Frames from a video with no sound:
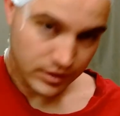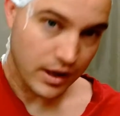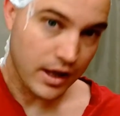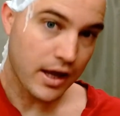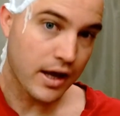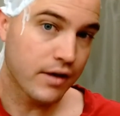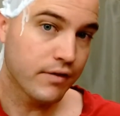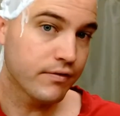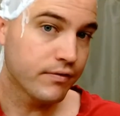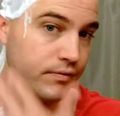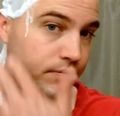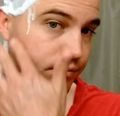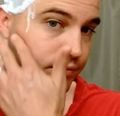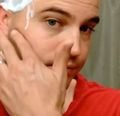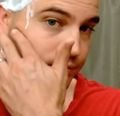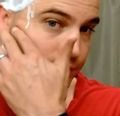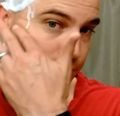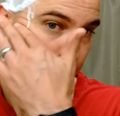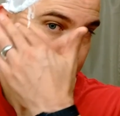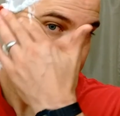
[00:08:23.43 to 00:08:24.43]
they have
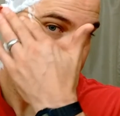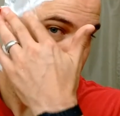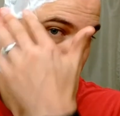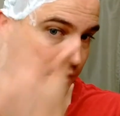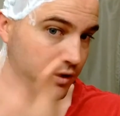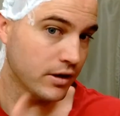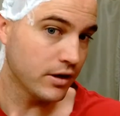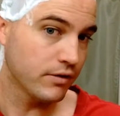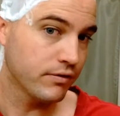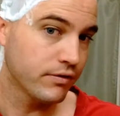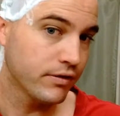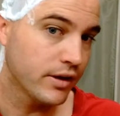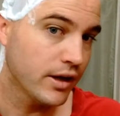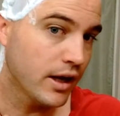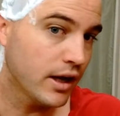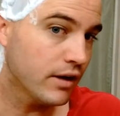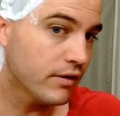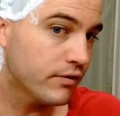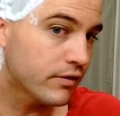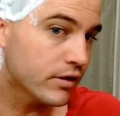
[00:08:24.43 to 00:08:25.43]
soaps out there for
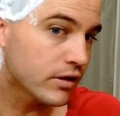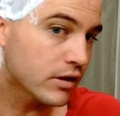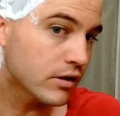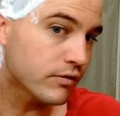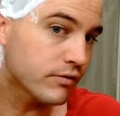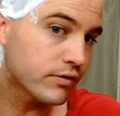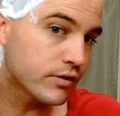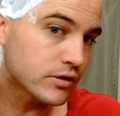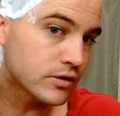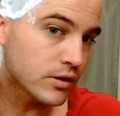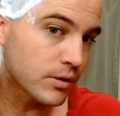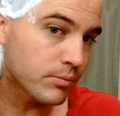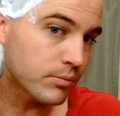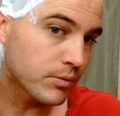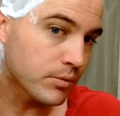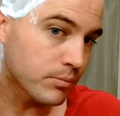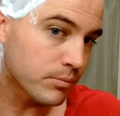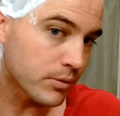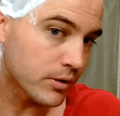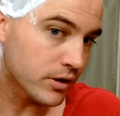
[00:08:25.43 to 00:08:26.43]
that. If you're looking for
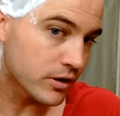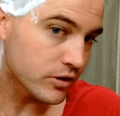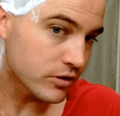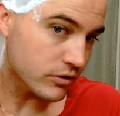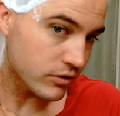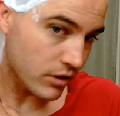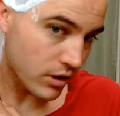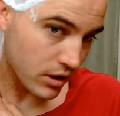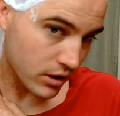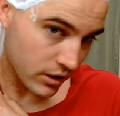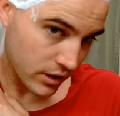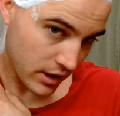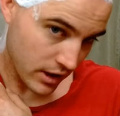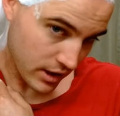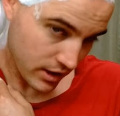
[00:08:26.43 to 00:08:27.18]
something pretty strong, they